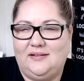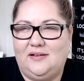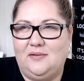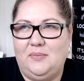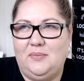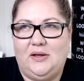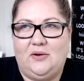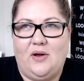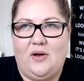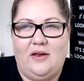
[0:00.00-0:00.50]

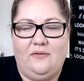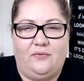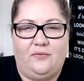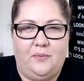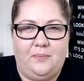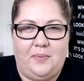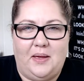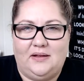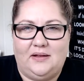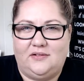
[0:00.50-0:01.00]
be great for
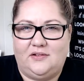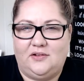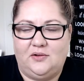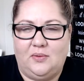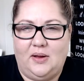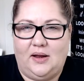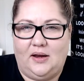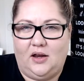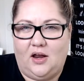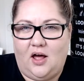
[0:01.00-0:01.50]
bouncing
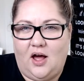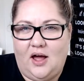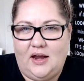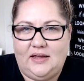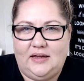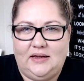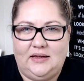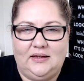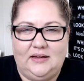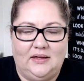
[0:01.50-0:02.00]
around
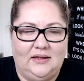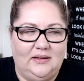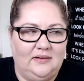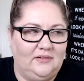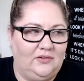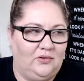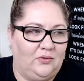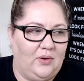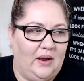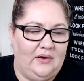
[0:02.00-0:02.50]
lighting,
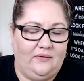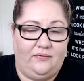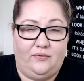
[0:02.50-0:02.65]
it's great for